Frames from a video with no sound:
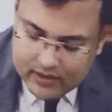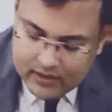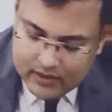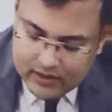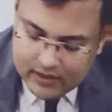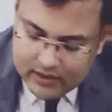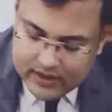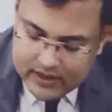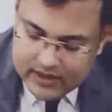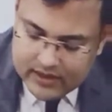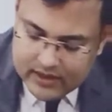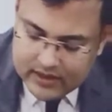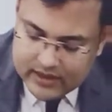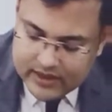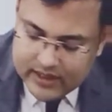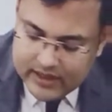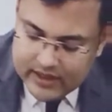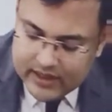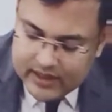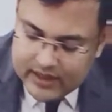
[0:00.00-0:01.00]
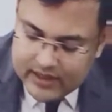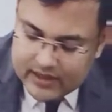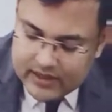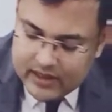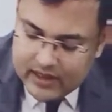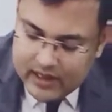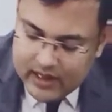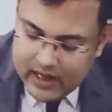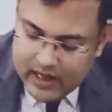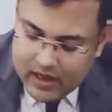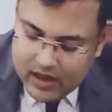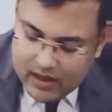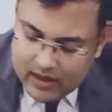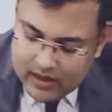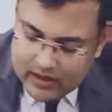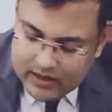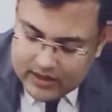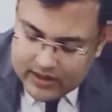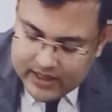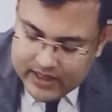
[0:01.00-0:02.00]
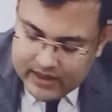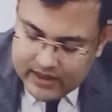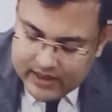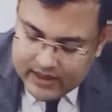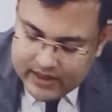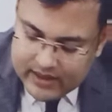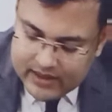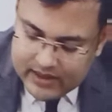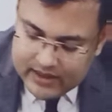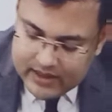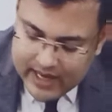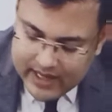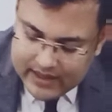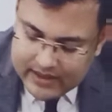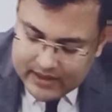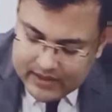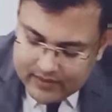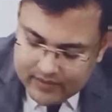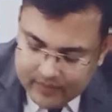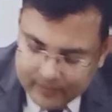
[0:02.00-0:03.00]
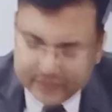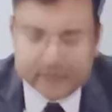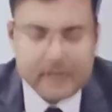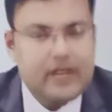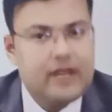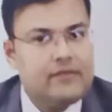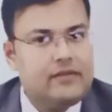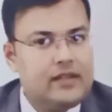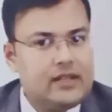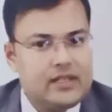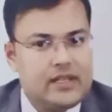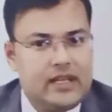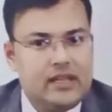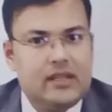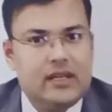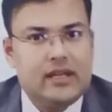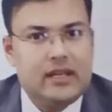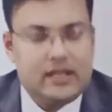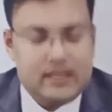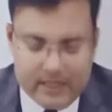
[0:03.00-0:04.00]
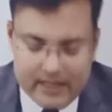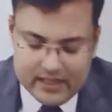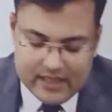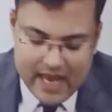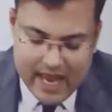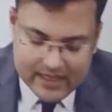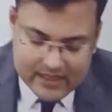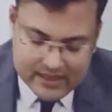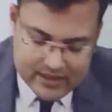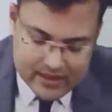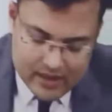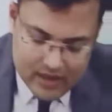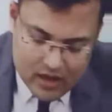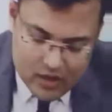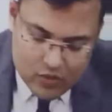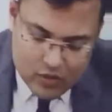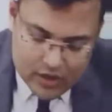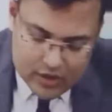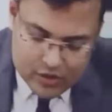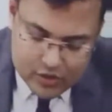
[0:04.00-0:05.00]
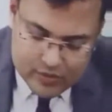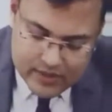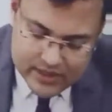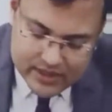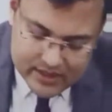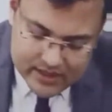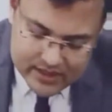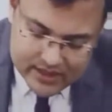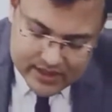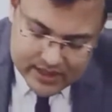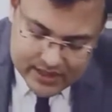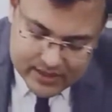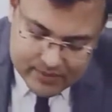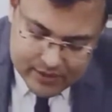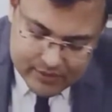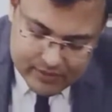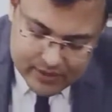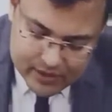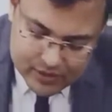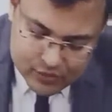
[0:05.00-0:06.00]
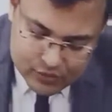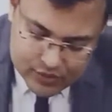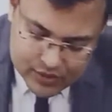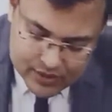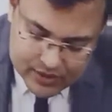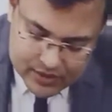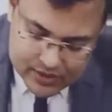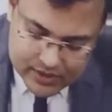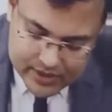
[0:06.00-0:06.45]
This is the skin thickness. Skin thickness is x. If the skin thickness is x, what should be the distance between the sutures?